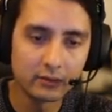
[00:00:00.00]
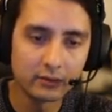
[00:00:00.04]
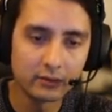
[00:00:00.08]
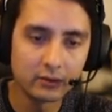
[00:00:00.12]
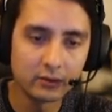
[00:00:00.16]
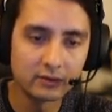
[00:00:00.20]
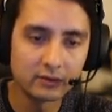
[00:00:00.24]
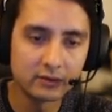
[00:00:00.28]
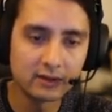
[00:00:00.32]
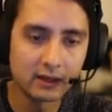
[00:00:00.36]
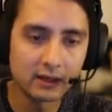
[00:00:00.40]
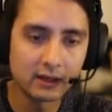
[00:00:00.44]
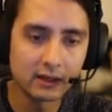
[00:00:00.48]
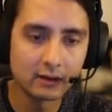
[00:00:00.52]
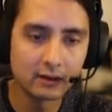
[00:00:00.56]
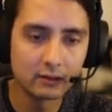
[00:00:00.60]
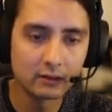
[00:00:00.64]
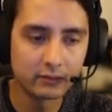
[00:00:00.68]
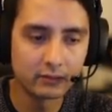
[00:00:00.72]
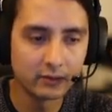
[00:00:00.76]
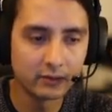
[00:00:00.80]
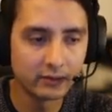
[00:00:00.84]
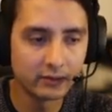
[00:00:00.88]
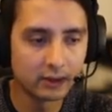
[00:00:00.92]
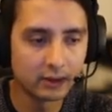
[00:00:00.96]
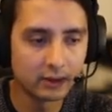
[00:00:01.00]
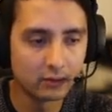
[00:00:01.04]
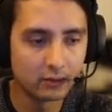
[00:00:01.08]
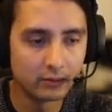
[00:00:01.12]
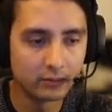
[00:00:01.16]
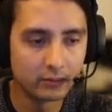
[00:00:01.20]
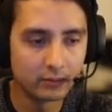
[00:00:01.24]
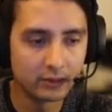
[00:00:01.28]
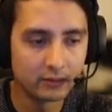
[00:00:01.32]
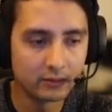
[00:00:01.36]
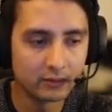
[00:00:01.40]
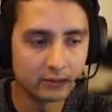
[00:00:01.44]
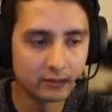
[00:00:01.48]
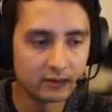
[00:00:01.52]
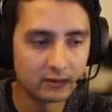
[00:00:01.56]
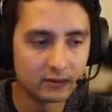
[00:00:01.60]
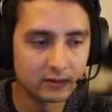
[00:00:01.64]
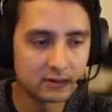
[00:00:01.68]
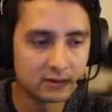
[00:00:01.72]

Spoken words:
tail for now because it's